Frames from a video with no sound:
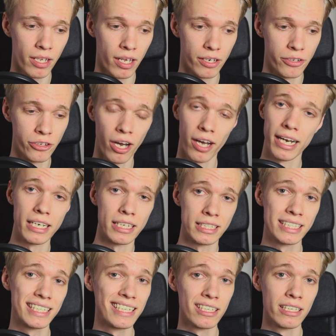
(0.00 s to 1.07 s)
not at a
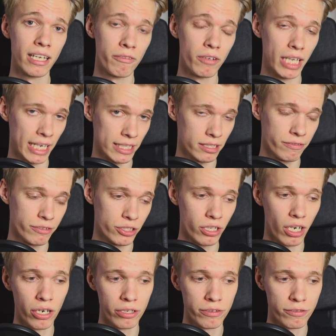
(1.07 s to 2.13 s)
skill level as a
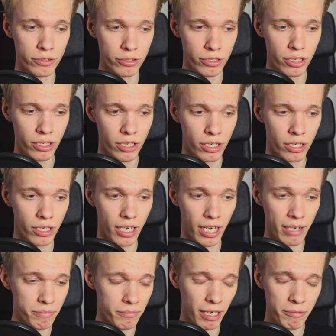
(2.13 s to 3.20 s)
photographer.
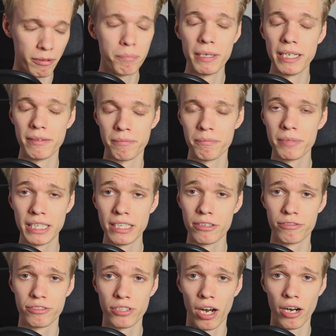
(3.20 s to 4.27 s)
I'm a beginner
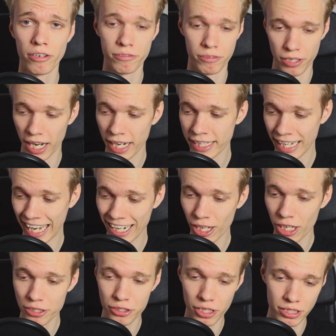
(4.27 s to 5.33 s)
photographer. I
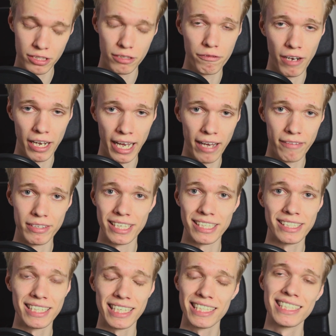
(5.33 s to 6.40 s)
cannot justify having a
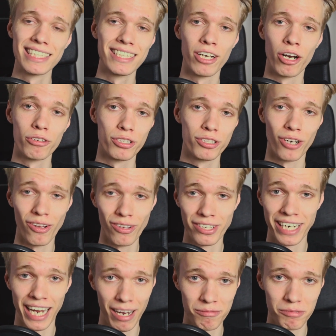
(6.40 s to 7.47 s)
$1,600
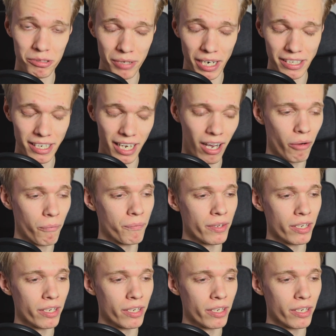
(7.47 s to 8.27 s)
camera right now.